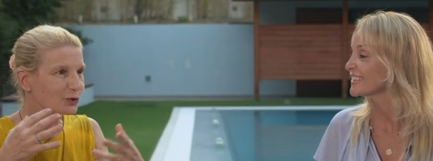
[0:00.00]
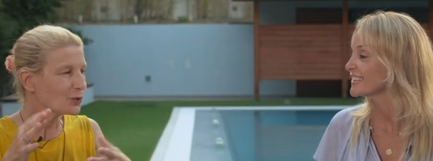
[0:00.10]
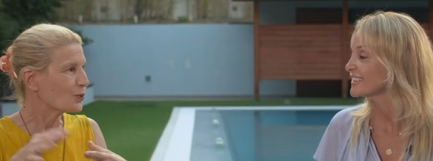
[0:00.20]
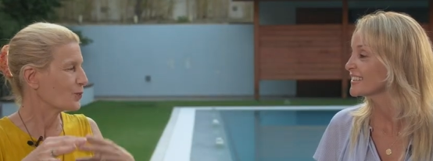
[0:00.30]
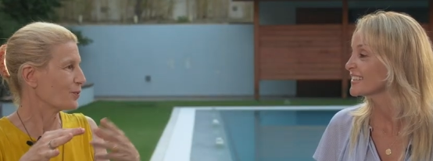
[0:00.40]

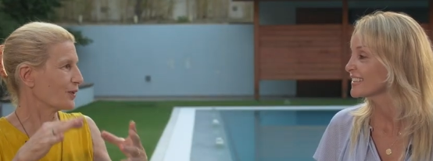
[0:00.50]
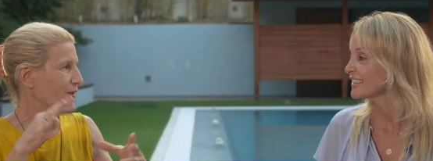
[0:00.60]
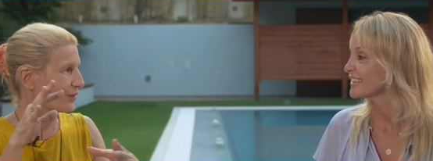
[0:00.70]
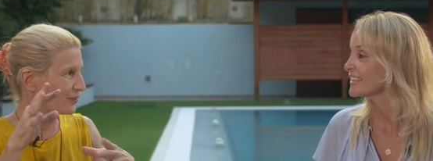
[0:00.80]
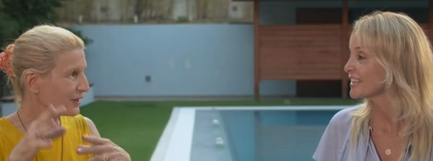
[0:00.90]
Speaker 1: two,
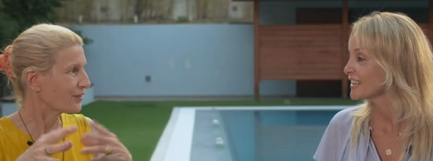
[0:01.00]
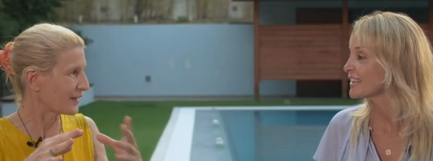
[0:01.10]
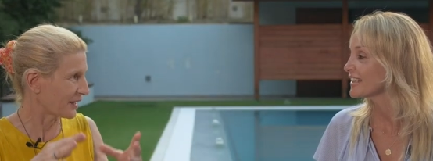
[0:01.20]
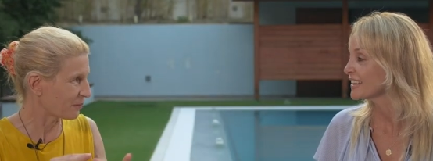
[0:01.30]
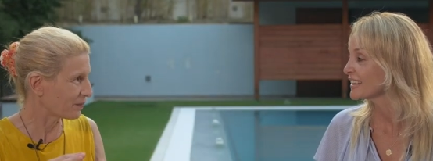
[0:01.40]
three
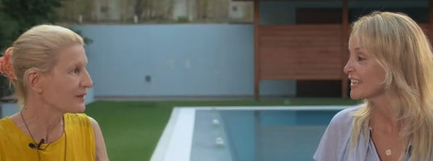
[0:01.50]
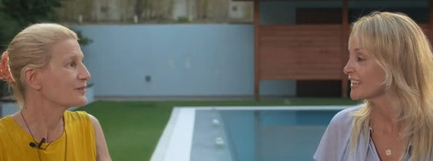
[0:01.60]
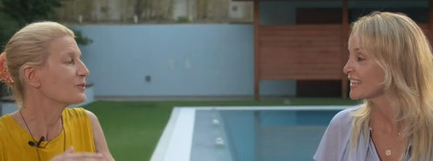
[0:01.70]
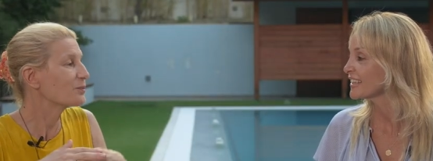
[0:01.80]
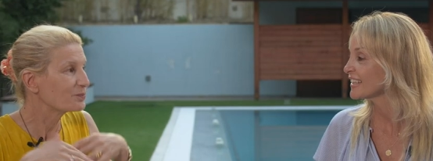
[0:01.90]
therapies
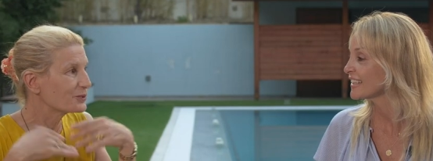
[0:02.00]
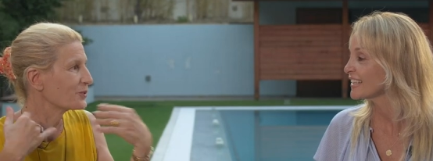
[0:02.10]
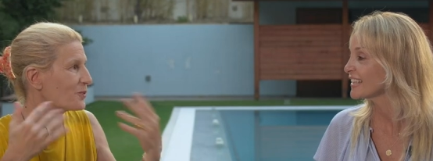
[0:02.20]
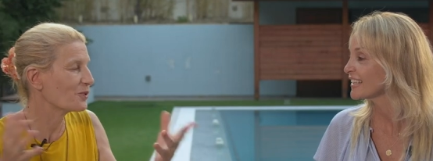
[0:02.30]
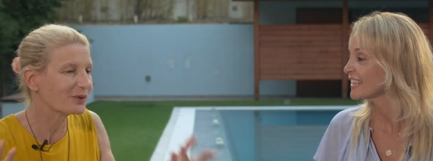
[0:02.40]
to,
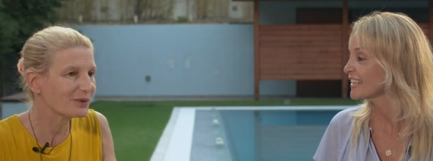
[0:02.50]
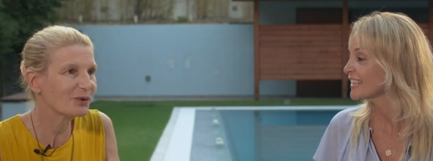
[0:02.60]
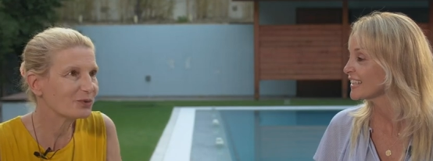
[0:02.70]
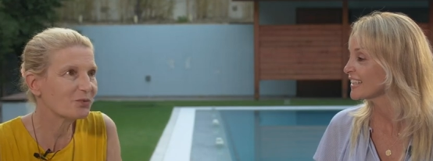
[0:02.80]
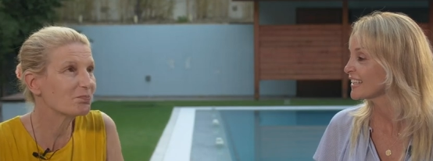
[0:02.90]
to you
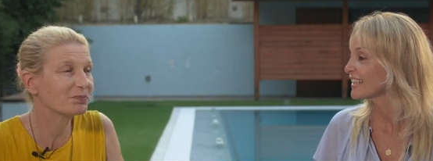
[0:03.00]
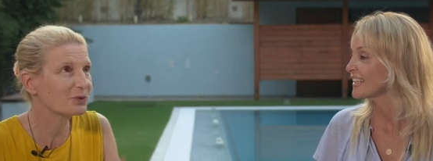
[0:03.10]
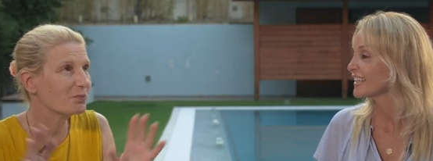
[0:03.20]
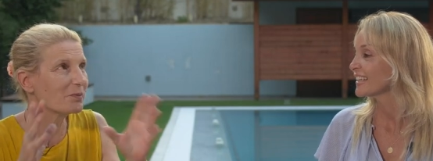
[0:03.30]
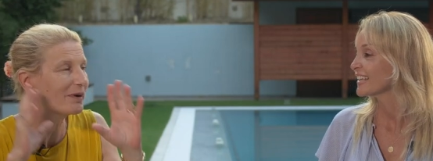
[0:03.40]
know, to,
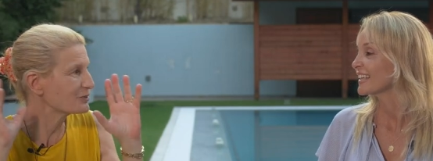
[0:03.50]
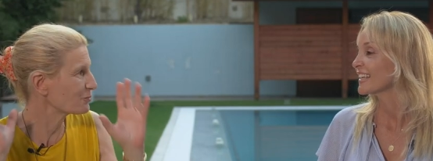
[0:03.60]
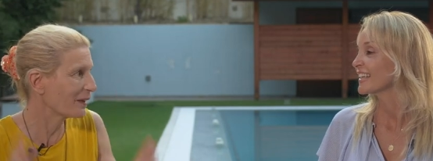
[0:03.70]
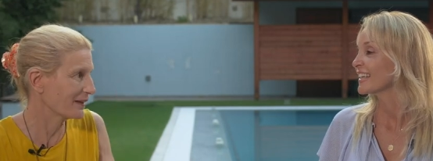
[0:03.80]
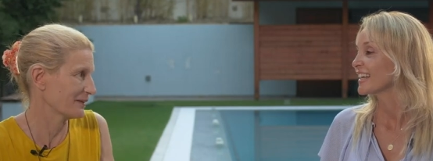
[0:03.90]
to be
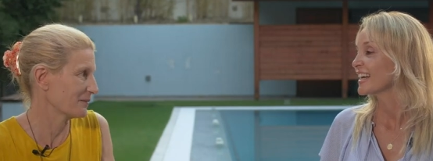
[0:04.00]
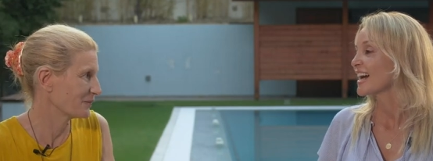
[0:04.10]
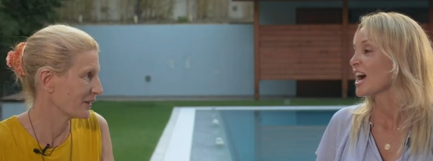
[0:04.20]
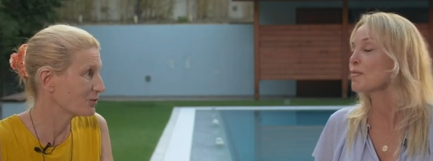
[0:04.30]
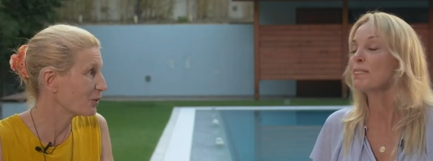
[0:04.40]
much better.
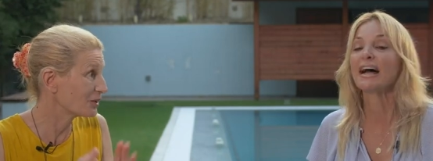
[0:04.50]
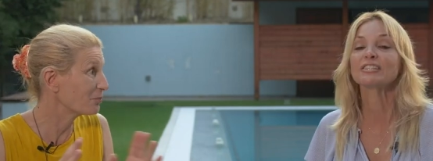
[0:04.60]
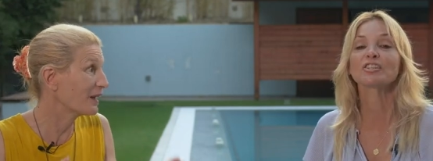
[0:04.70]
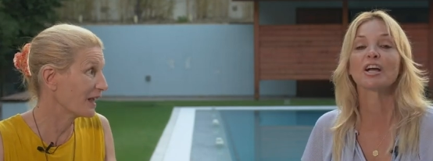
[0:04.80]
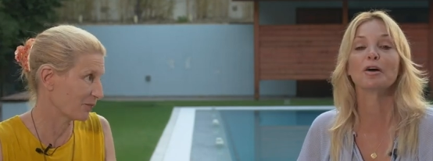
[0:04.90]
It a,
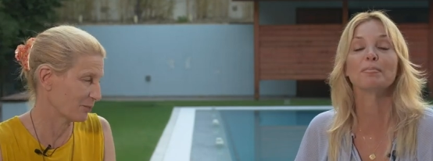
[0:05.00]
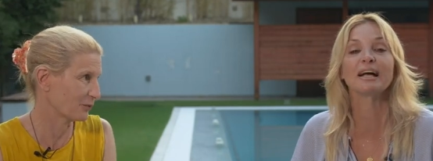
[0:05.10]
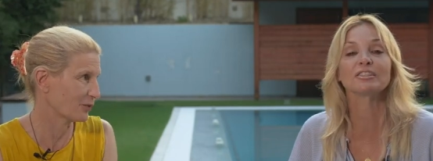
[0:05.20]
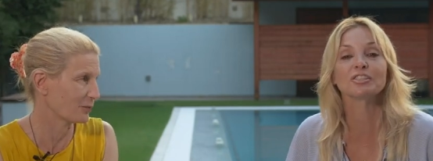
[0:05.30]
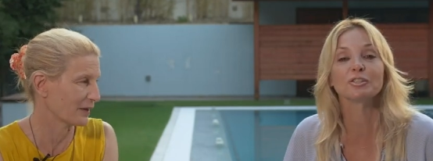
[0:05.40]
magic, a
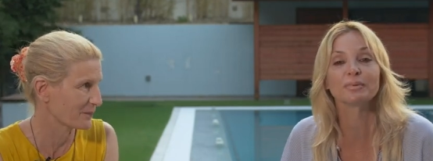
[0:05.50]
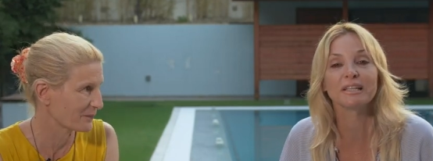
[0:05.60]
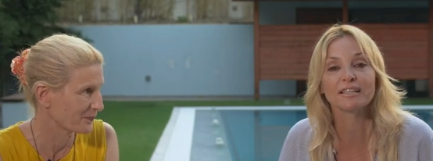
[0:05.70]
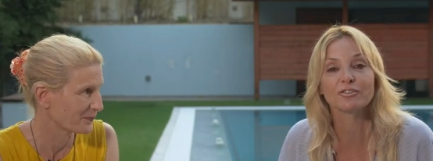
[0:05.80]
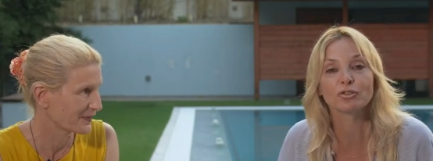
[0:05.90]
magical
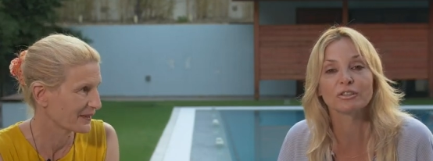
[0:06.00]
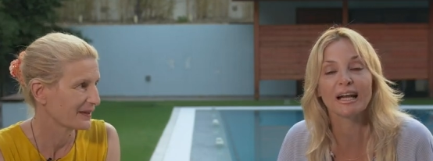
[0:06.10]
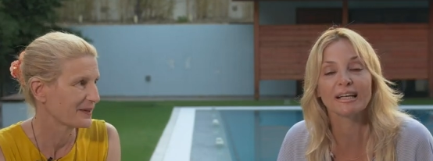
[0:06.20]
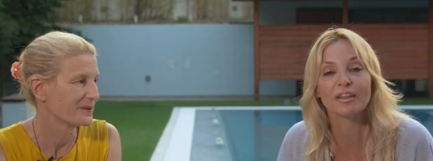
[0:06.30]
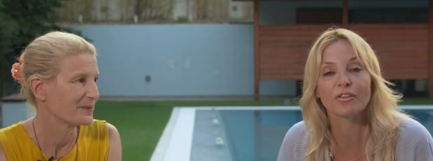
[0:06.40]
place,
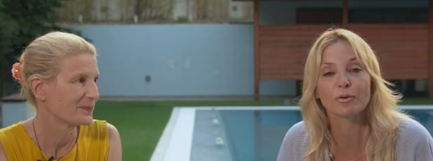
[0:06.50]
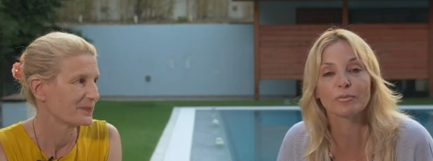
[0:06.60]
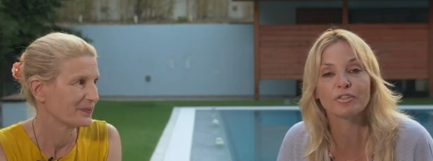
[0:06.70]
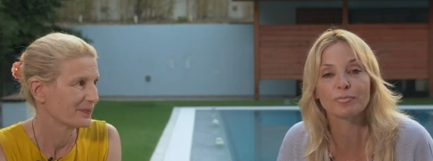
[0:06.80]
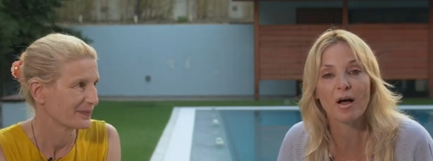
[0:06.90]
Speaker 2: Loutraki
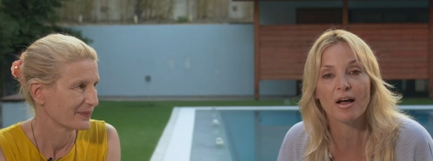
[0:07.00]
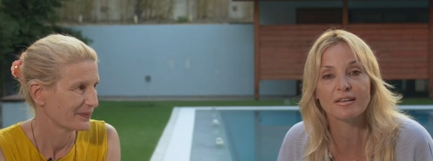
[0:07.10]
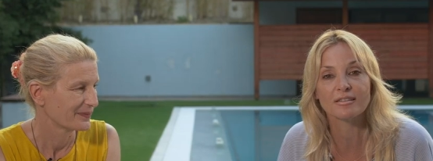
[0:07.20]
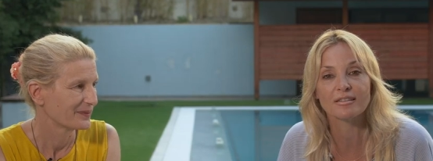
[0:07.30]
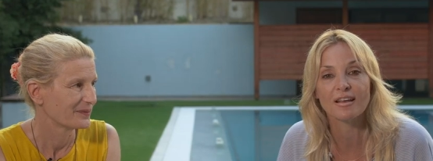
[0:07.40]
Thermal Spa.
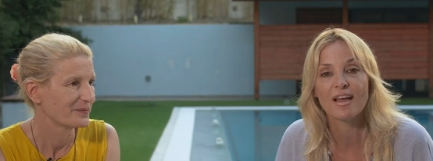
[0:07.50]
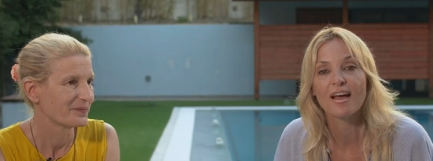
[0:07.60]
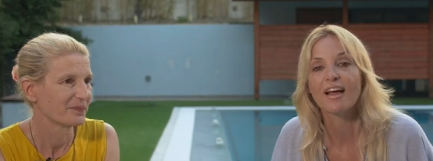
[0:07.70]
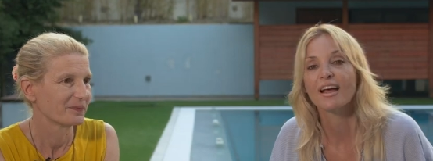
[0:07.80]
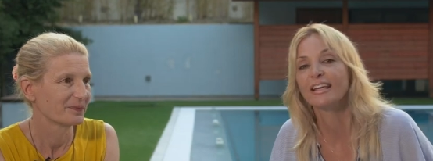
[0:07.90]

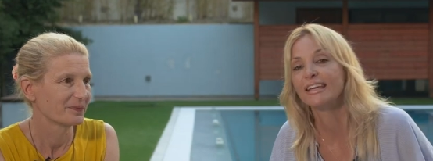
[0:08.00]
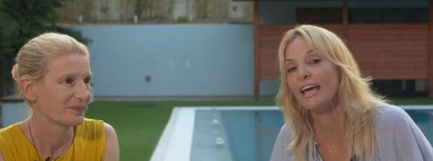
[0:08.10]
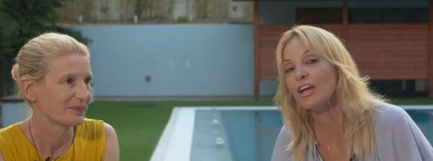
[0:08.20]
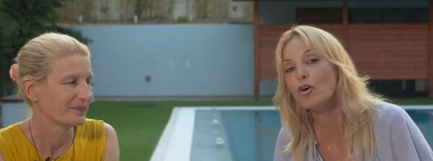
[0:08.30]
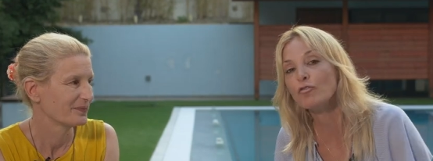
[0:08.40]

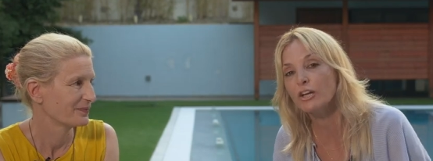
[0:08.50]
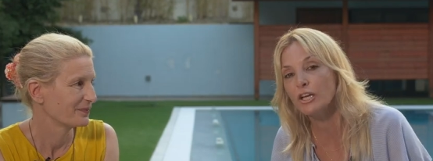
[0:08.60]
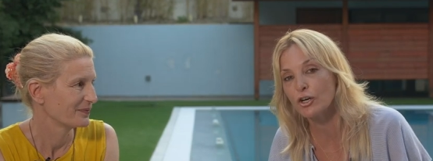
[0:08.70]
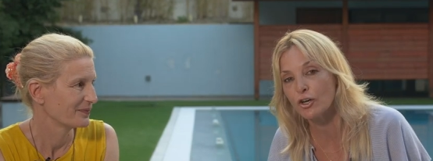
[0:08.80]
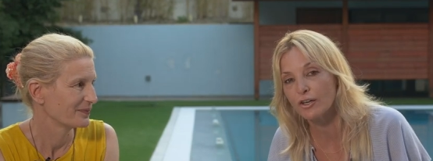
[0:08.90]
Get over
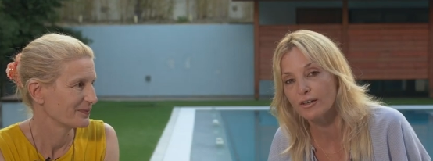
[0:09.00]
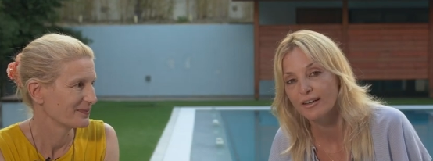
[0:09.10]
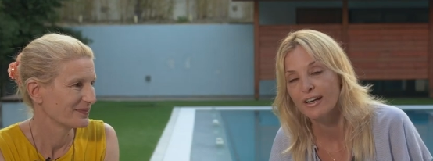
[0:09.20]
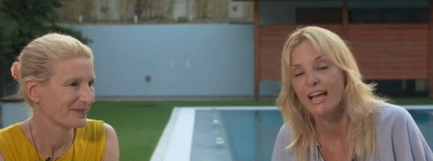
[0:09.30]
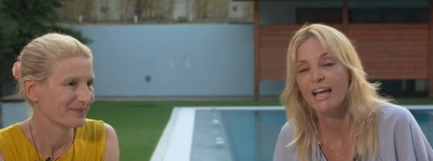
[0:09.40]
here,
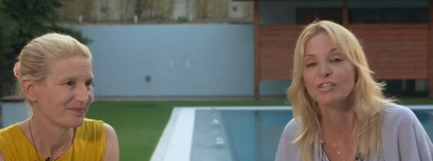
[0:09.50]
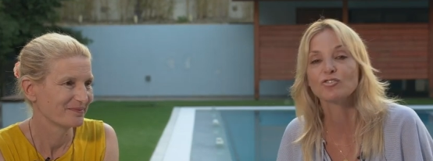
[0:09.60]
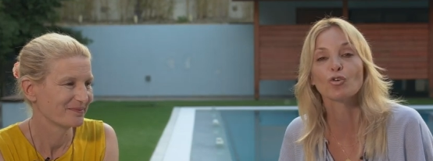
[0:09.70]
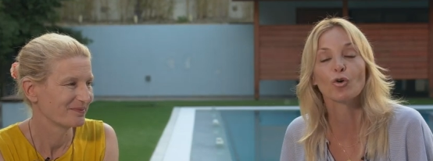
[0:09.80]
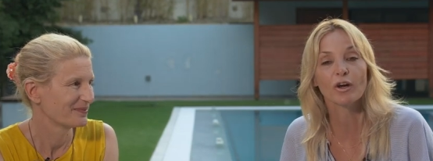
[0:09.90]

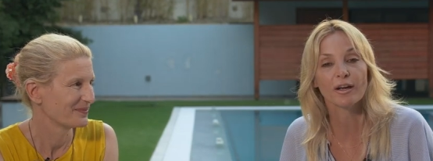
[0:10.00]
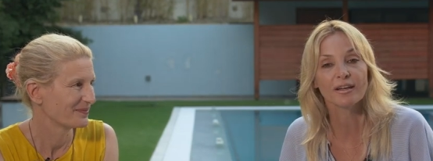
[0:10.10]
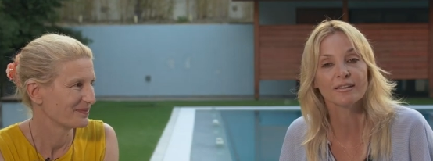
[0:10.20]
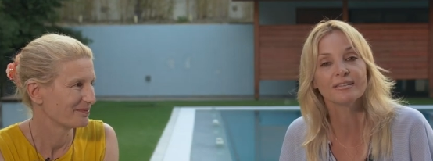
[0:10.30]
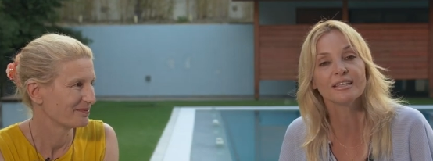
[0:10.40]
enjoy,
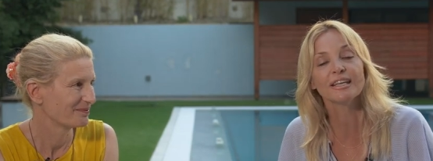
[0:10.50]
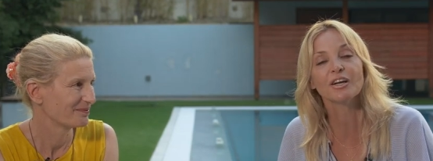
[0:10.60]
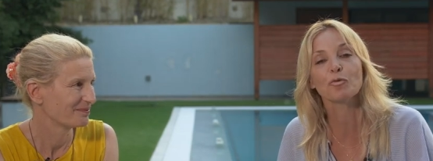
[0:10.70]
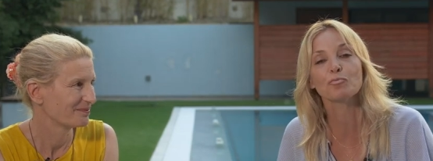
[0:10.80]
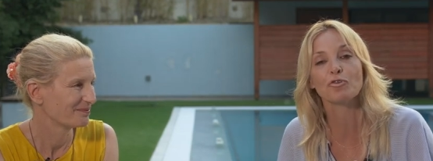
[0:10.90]

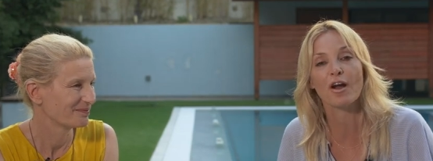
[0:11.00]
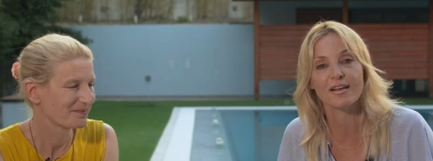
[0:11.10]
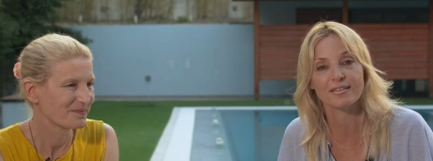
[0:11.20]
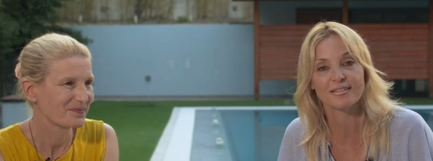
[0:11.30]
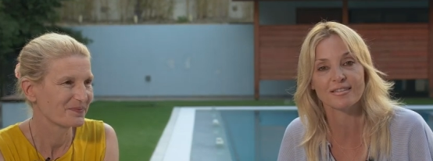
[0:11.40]

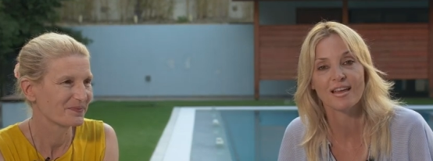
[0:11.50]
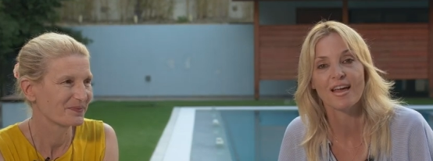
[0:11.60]
decompress,